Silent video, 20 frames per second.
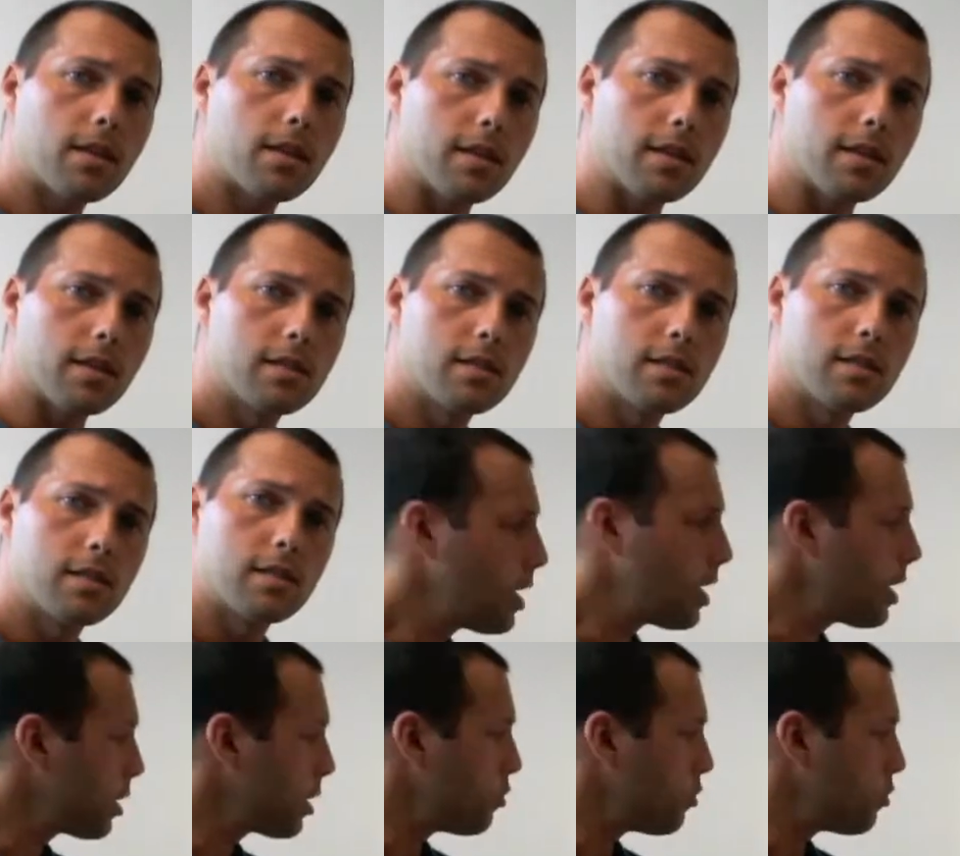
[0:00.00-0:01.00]
this,
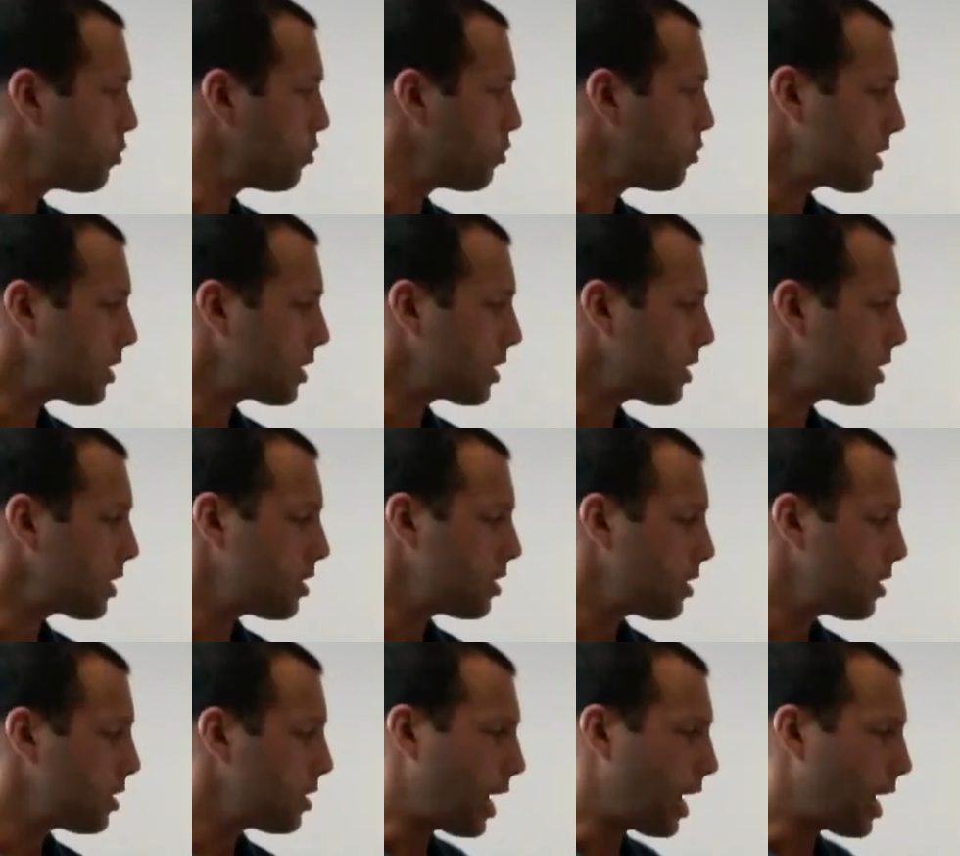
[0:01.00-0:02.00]
you've got
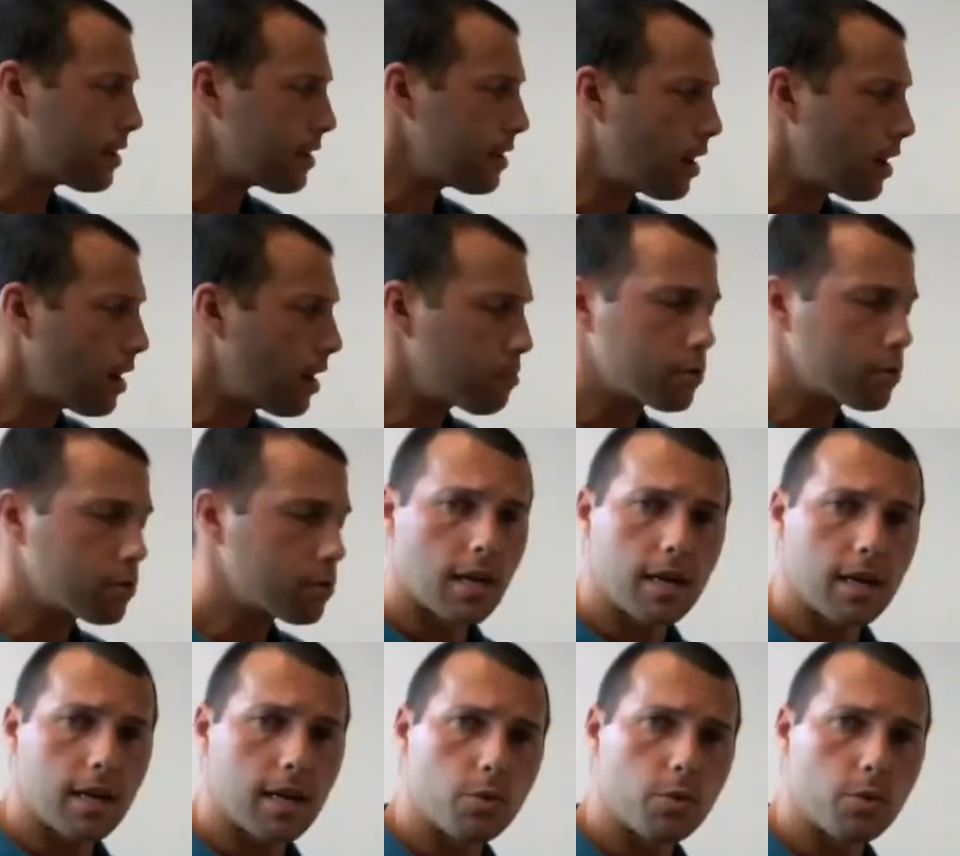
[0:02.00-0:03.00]

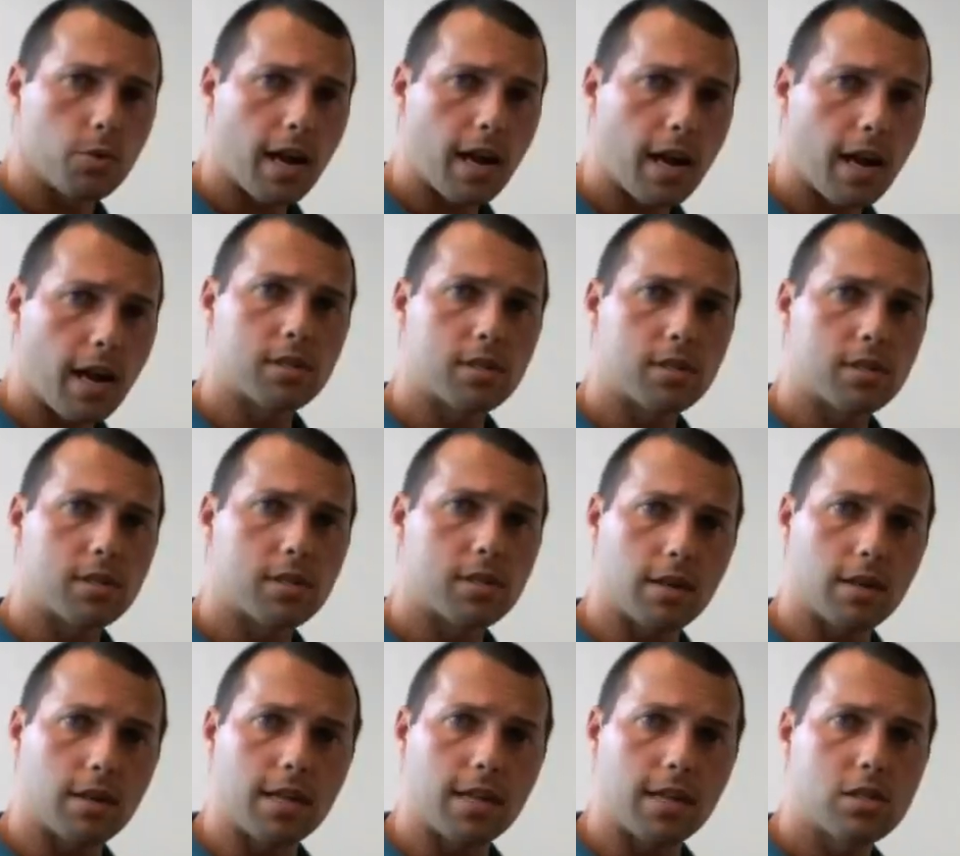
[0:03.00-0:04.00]
95%, 2.5%
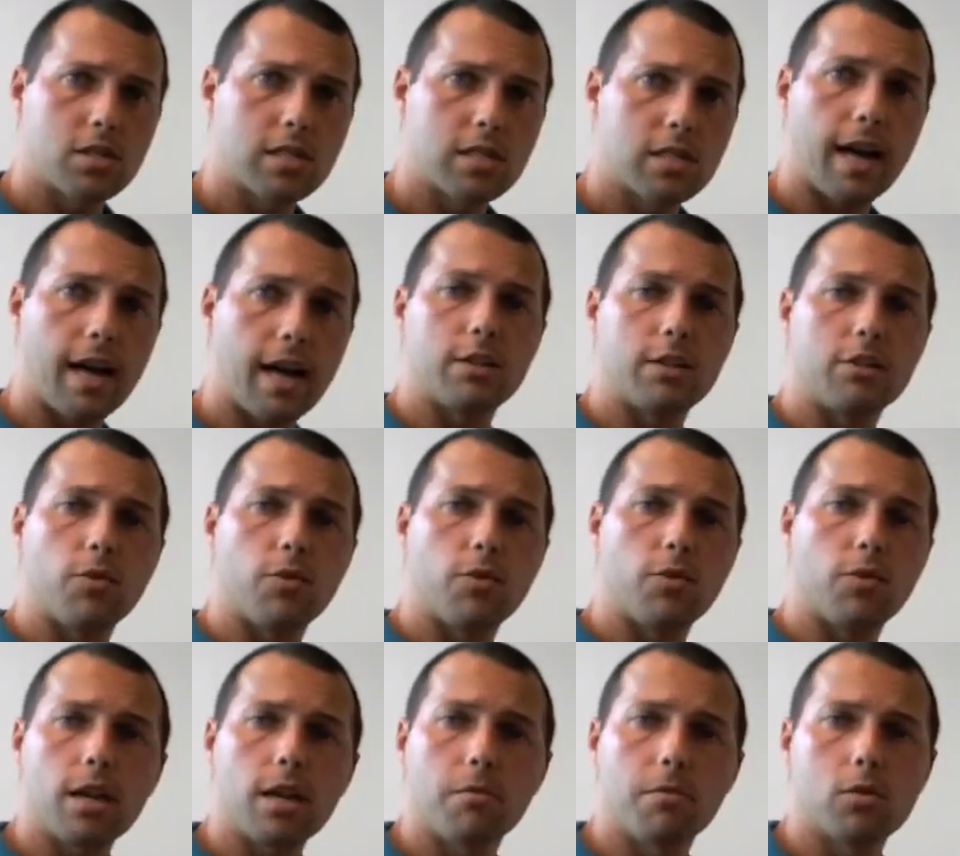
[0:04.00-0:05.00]
on each side. You
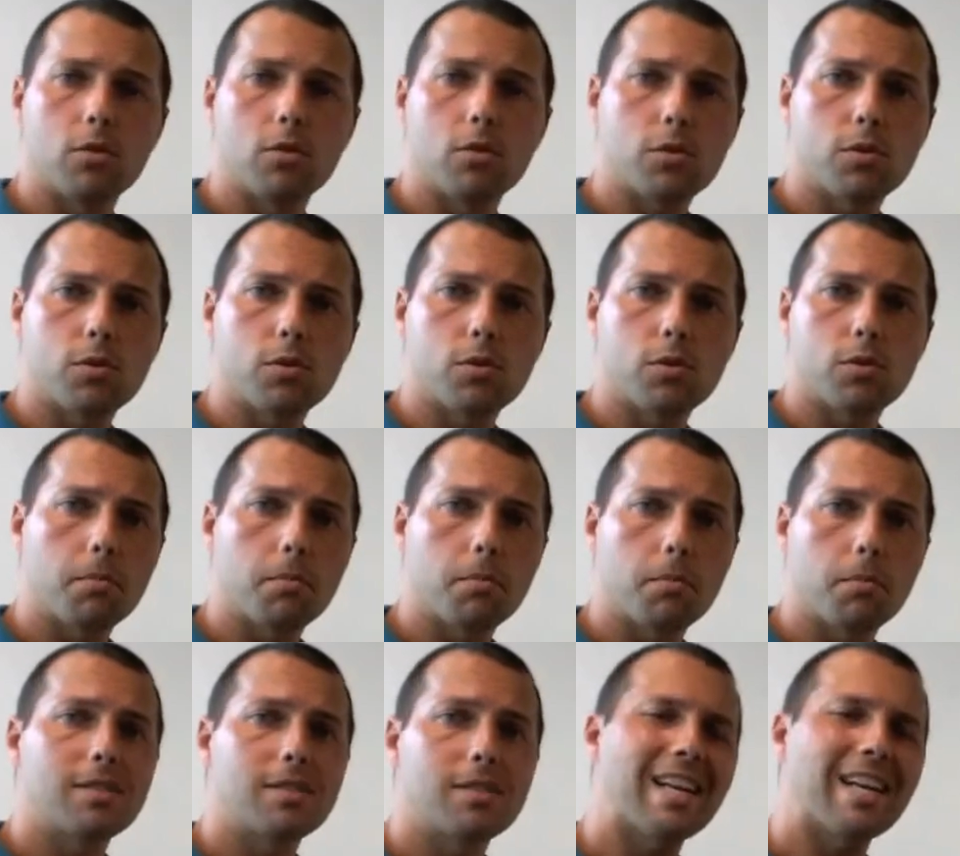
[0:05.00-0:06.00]
add up those three
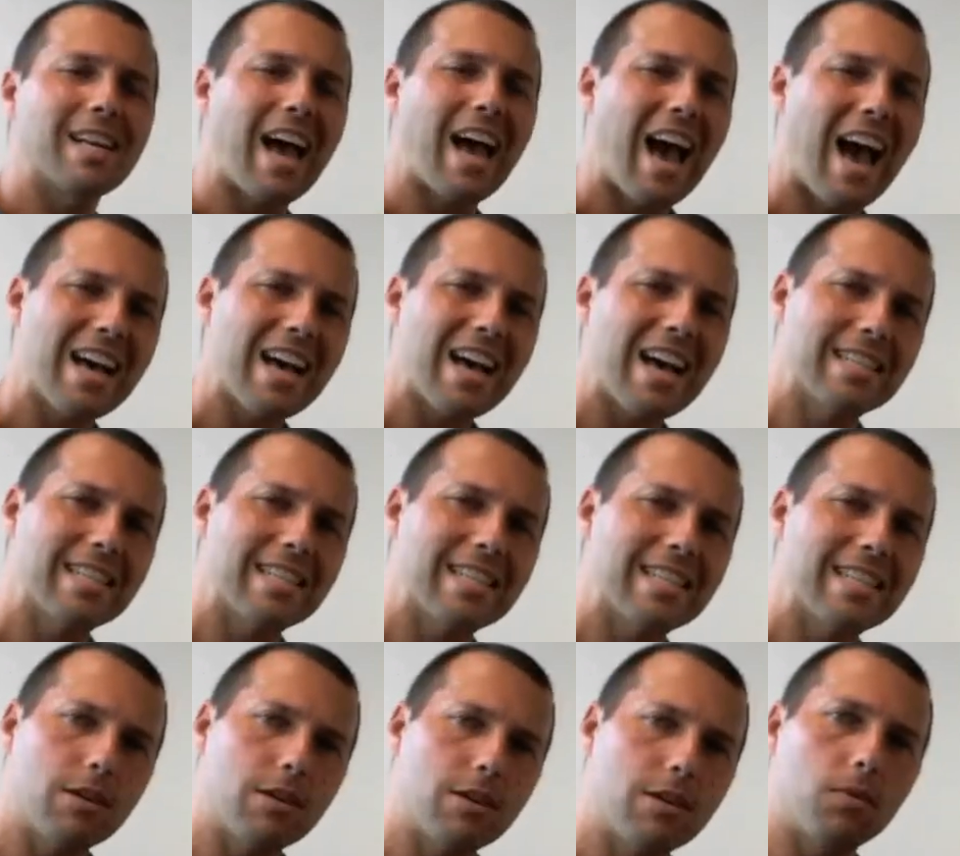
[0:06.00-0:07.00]
numbers, it has to
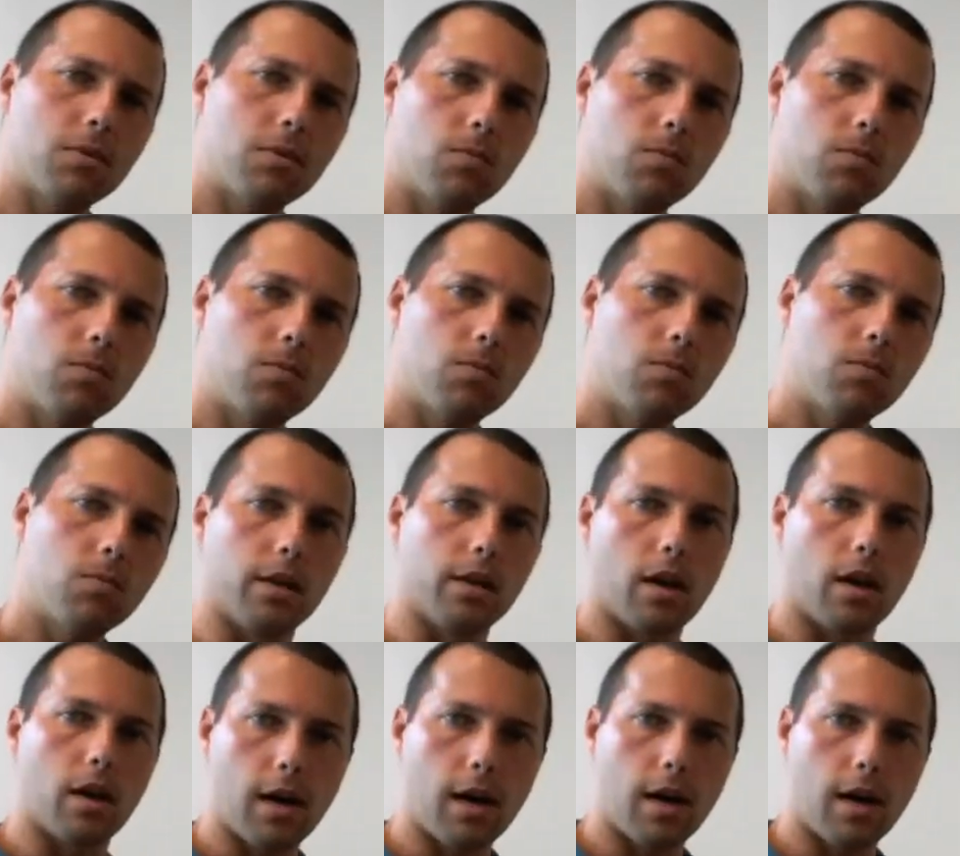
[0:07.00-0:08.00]
equal
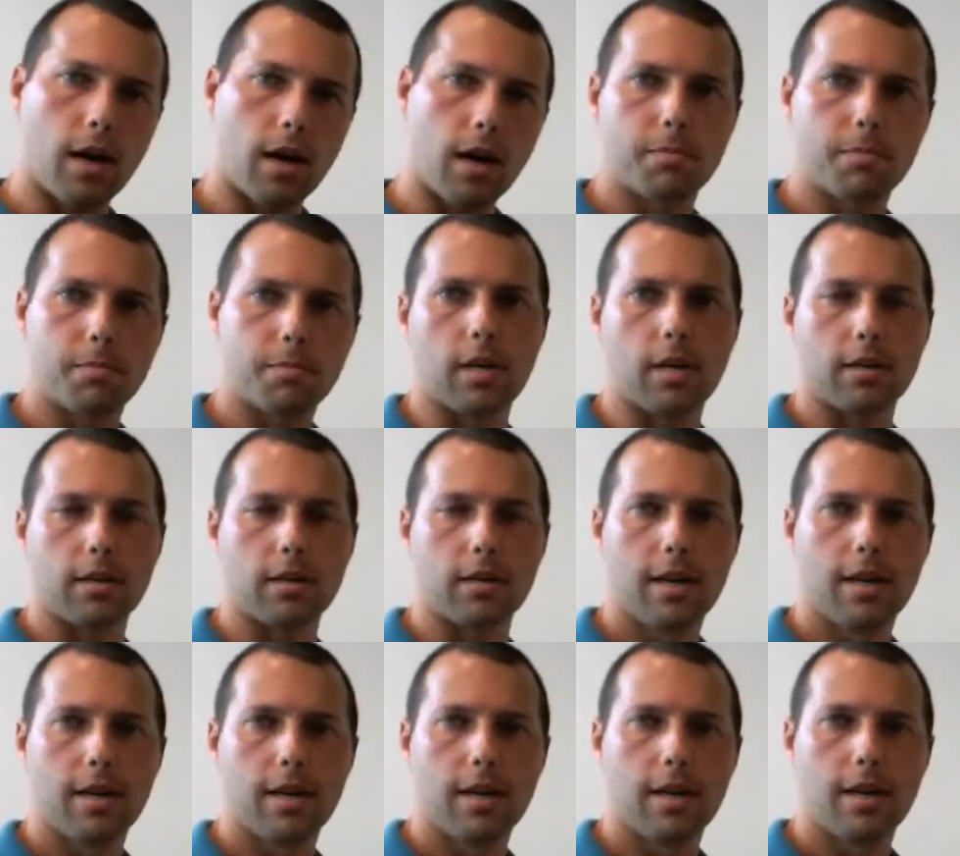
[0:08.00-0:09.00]
100%.
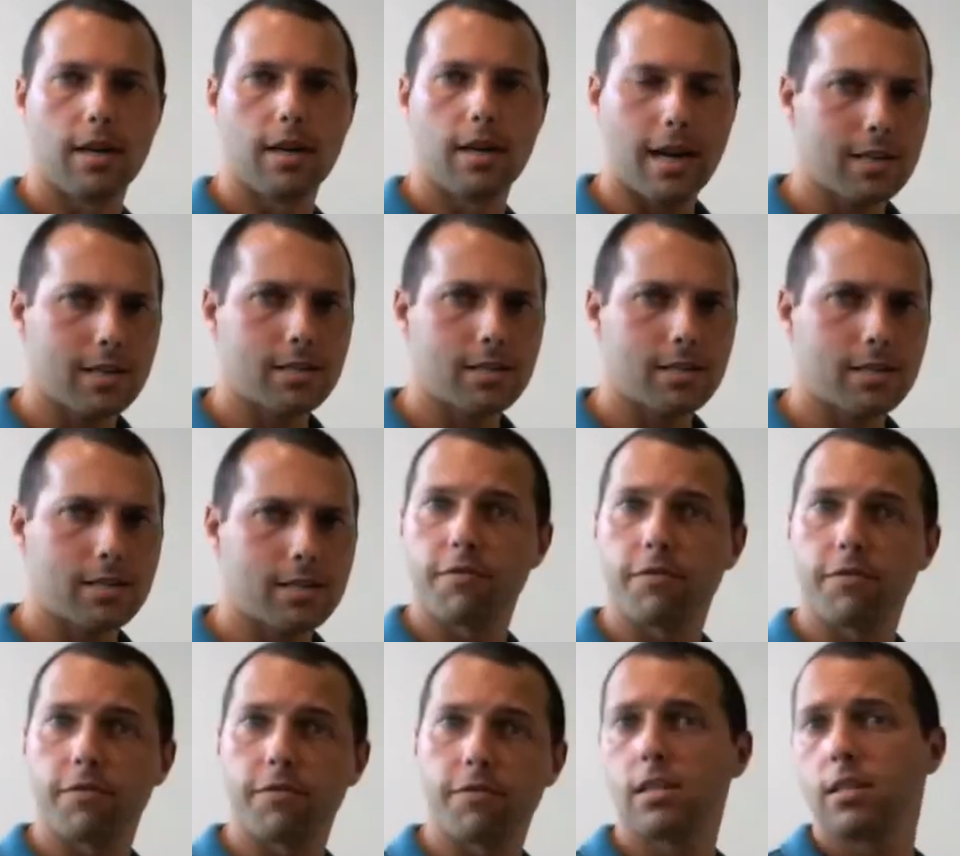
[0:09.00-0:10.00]
It has to. If it
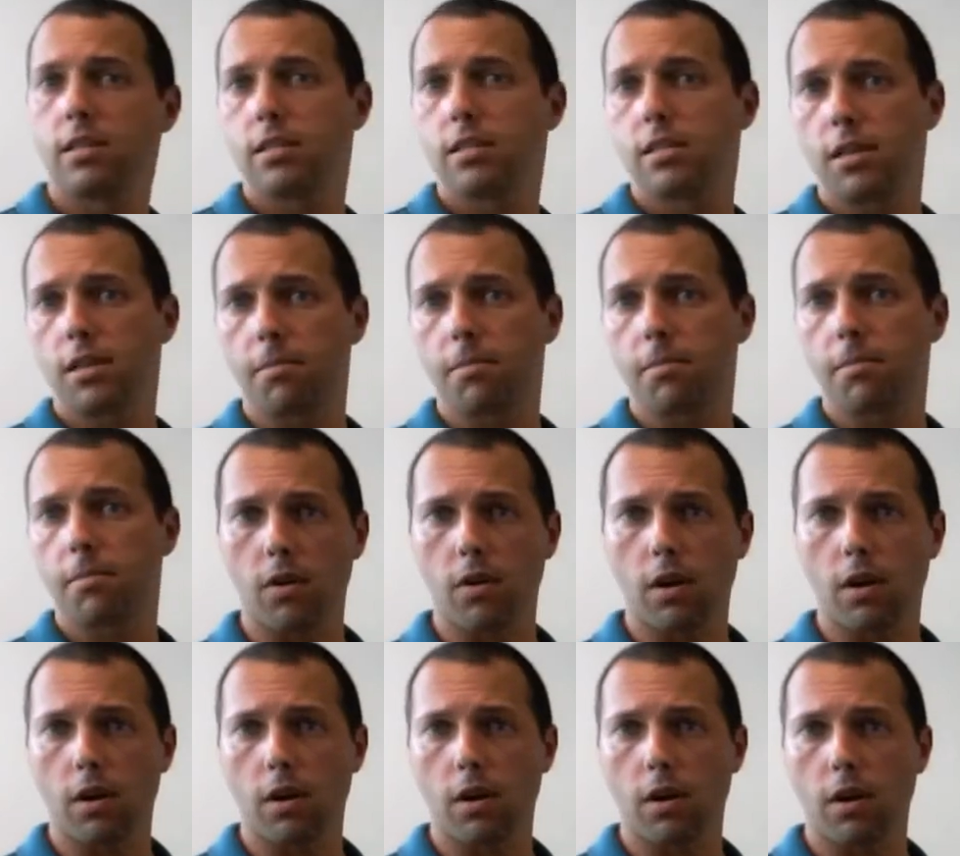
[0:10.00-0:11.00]
doesn't, something's
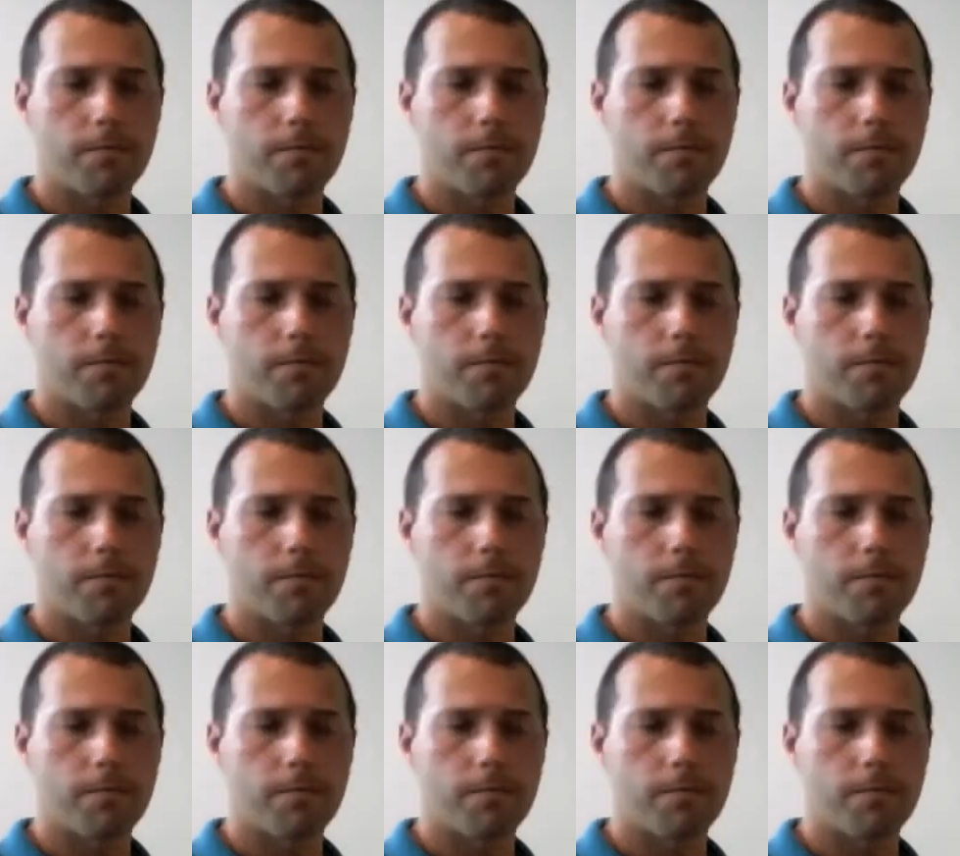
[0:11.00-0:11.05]
wrong.